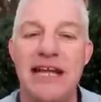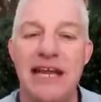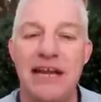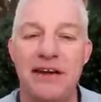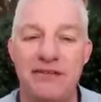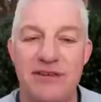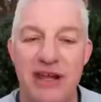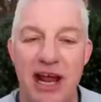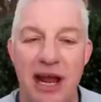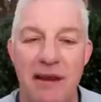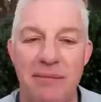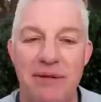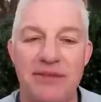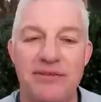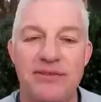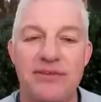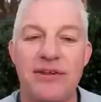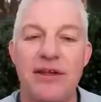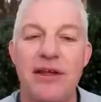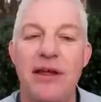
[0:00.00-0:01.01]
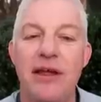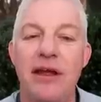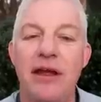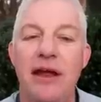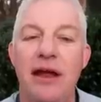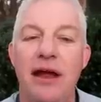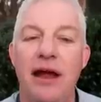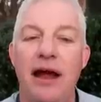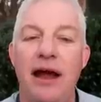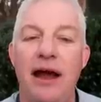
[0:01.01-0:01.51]
10 of diamonds.
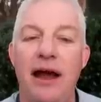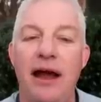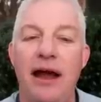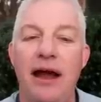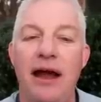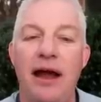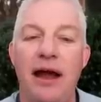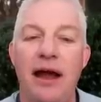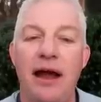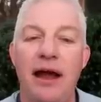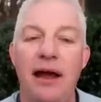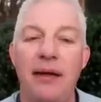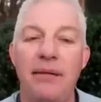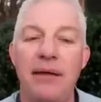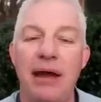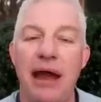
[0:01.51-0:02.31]
Uh,